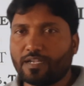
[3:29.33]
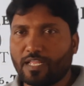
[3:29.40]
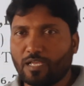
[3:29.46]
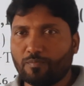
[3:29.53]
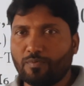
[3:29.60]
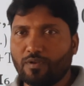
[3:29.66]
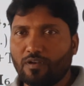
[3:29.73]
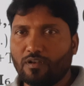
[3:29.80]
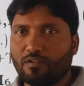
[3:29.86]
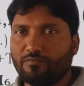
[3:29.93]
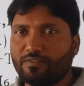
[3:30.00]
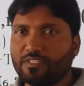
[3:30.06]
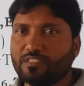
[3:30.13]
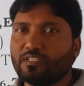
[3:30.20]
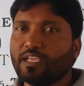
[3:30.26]
table
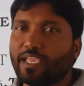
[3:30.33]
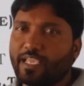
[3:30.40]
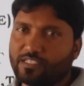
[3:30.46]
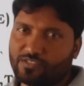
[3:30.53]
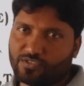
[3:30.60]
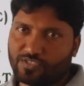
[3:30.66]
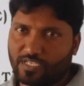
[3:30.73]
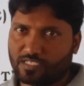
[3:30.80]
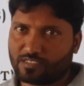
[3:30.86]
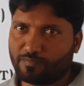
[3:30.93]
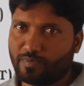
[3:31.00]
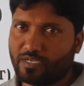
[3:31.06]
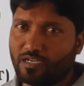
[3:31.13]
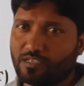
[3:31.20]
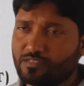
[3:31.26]
with
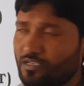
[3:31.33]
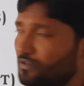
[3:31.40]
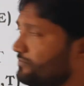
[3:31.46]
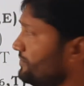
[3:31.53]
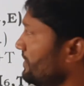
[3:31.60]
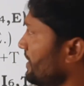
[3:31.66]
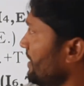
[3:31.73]
S6 because of